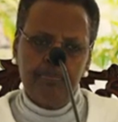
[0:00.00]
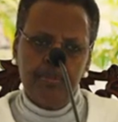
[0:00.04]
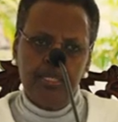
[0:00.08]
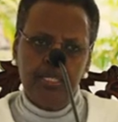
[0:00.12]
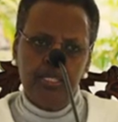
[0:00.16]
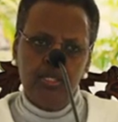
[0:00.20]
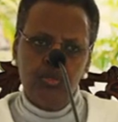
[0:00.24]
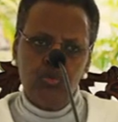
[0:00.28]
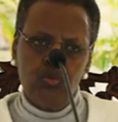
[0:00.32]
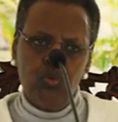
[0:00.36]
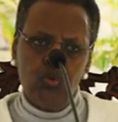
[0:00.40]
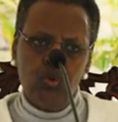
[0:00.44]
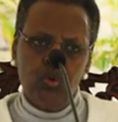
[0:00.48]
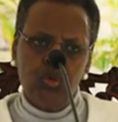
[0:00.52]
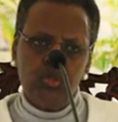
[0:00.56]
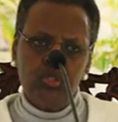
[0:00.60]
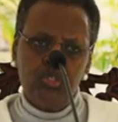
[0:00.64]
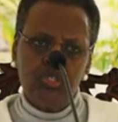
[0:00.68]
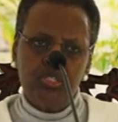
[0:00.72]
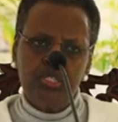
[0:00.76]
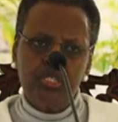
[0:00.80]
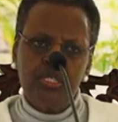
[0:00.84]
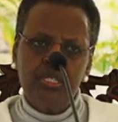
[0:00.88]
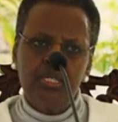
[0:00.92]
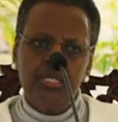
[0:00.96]
In
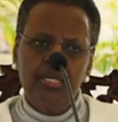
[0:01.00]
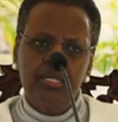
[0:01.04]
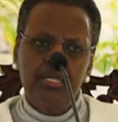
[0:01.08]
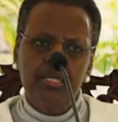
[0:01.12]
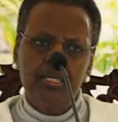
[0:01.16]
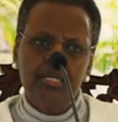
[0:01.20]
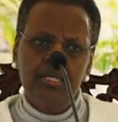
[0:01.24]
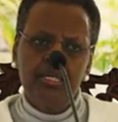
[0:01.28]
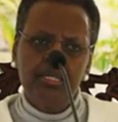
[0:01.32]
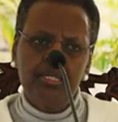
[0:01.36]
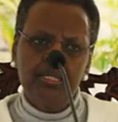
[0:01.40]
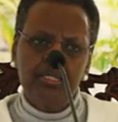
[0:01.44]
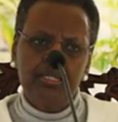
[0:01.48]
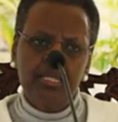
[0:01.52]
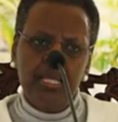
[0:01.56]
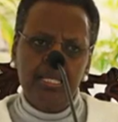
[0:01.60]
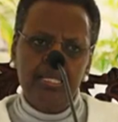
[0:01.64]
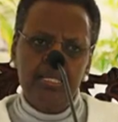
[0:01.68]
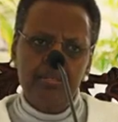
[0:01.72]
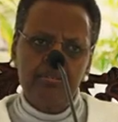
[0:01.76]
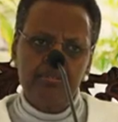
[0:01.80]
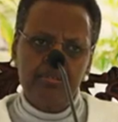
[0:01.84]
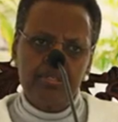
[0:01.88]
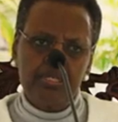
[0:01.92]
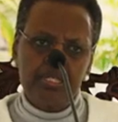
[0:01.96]
quotes, the
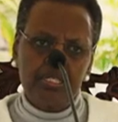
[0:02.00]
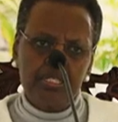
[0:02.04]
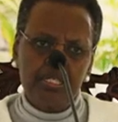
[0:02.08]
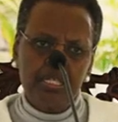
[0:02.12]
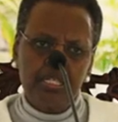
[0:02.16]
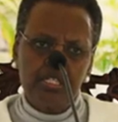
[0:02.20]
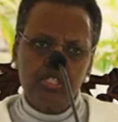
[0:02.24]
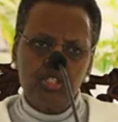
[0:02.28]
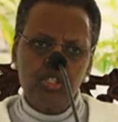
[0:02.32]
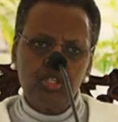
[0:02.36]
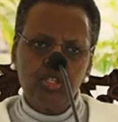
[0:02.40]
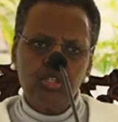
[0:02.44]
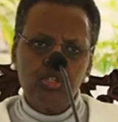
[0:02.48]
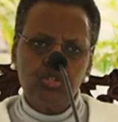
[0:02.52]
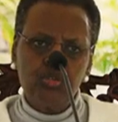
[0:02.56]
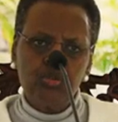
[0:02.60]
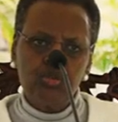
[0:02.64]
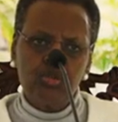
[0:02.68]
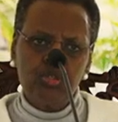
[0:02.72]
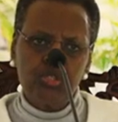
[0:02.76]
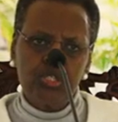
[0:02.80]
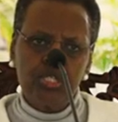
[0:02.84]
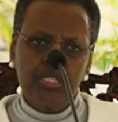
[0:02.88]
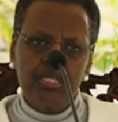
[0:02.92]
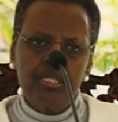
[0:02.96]
devastation you
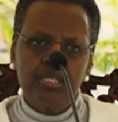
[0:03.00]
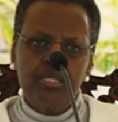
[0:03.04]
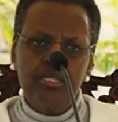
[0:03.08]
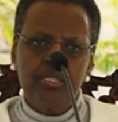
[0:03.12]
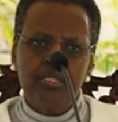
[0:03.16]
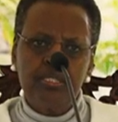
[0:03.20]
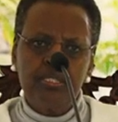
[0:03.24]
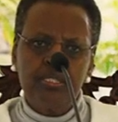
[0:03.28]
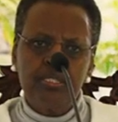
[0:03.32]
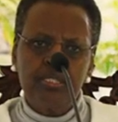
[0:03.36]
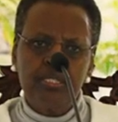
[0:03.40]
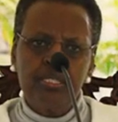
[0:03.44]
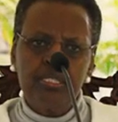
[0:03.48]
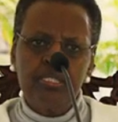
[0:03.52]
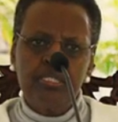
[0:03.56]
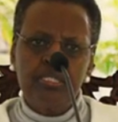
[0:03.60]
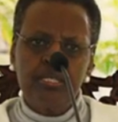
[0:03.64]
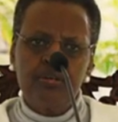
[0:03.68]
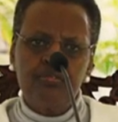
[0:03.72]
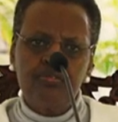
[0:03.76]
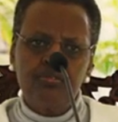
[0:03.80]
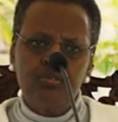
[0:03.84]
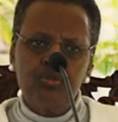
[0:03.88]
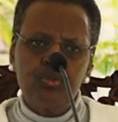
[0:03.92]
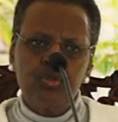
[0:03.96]
see is
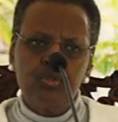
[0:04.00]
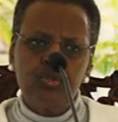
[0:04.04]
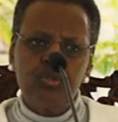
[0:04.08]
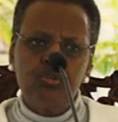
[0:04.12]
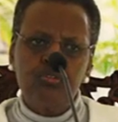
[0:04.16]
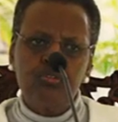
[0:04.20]
a fruit